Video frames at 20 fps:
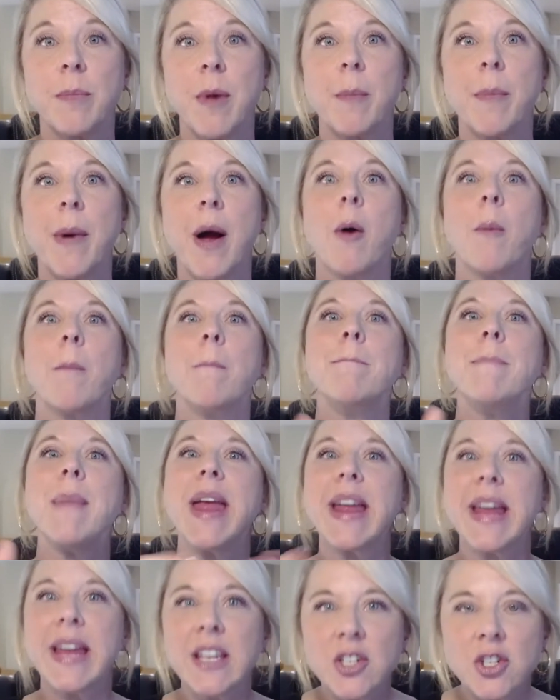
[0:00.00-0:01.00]
about
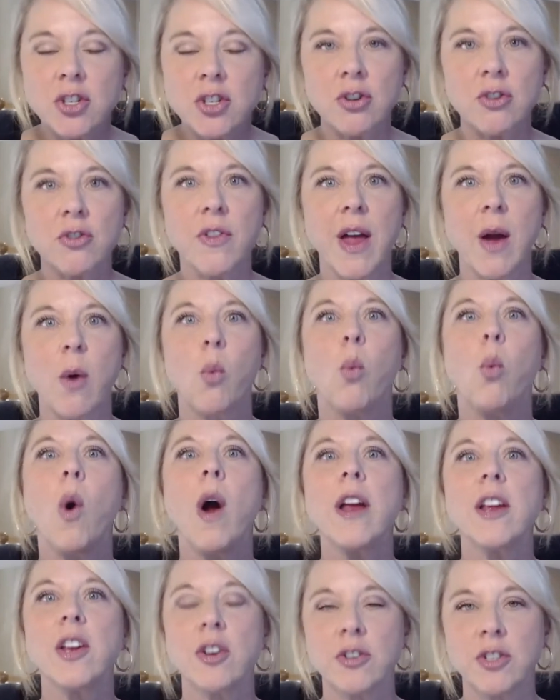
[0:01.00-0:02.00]
making sure that
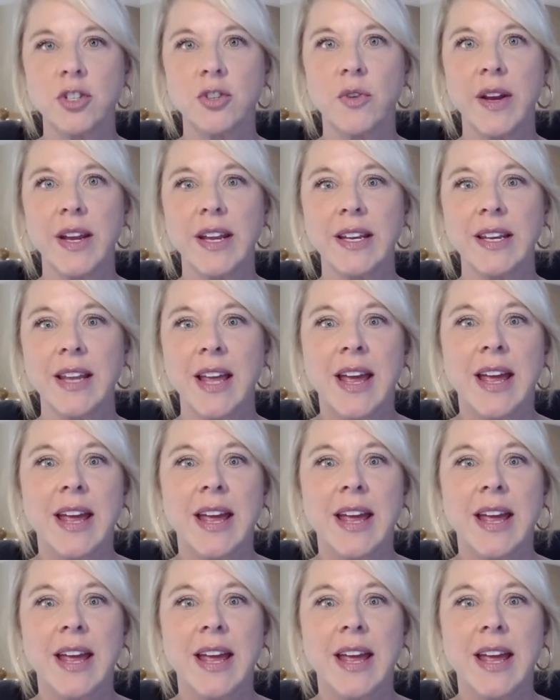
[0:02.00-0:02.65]
what you're doing